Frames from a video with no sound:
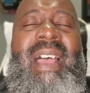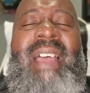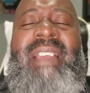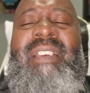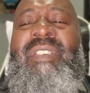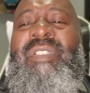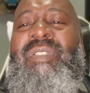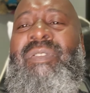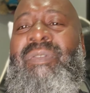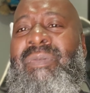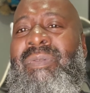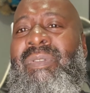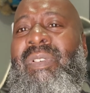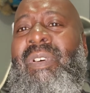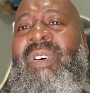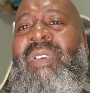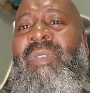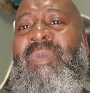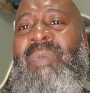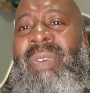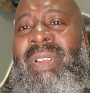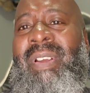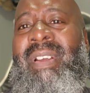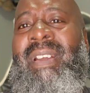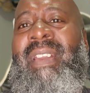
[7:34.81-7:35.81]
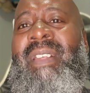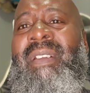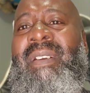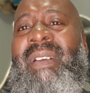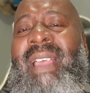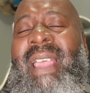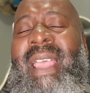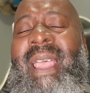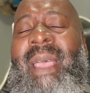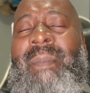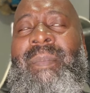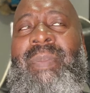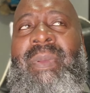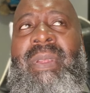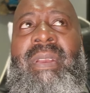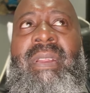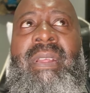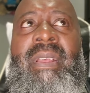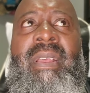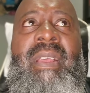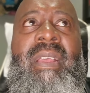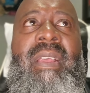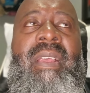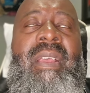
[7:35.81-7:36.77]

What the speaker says: I do. Lord willing, it'll happen.